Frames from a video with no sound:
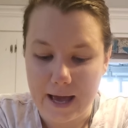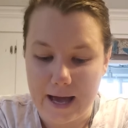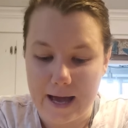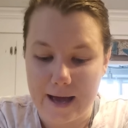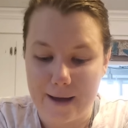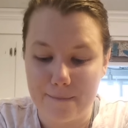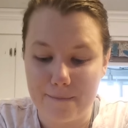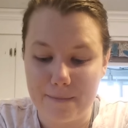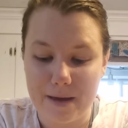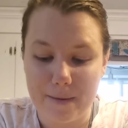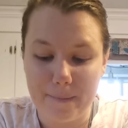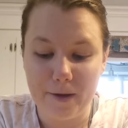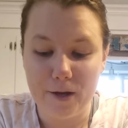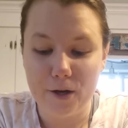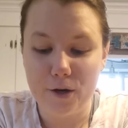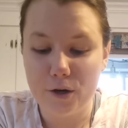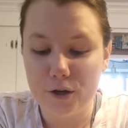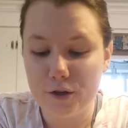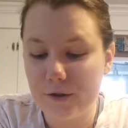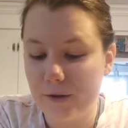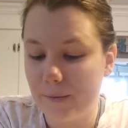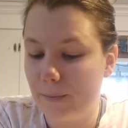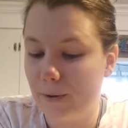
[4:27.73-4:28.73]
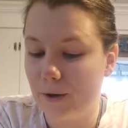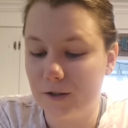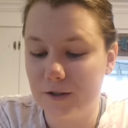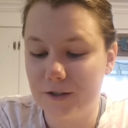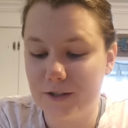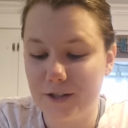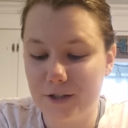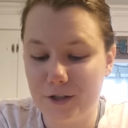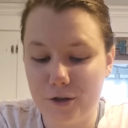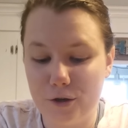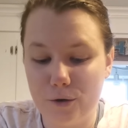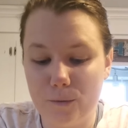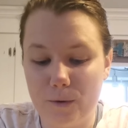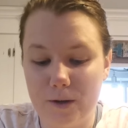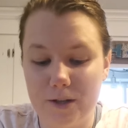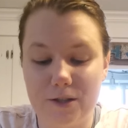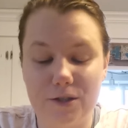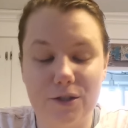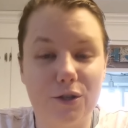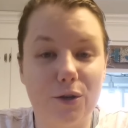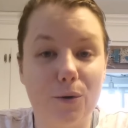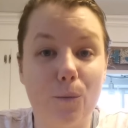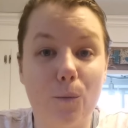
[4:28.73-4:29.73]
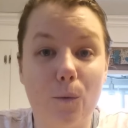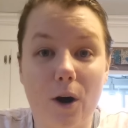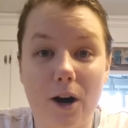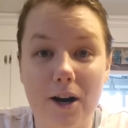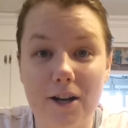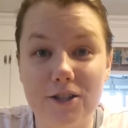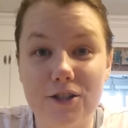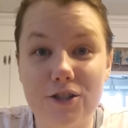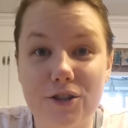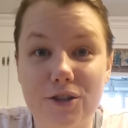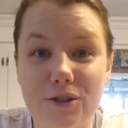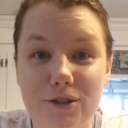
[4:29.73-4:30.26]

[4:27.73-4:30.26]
Maybe you're the person who wants to watch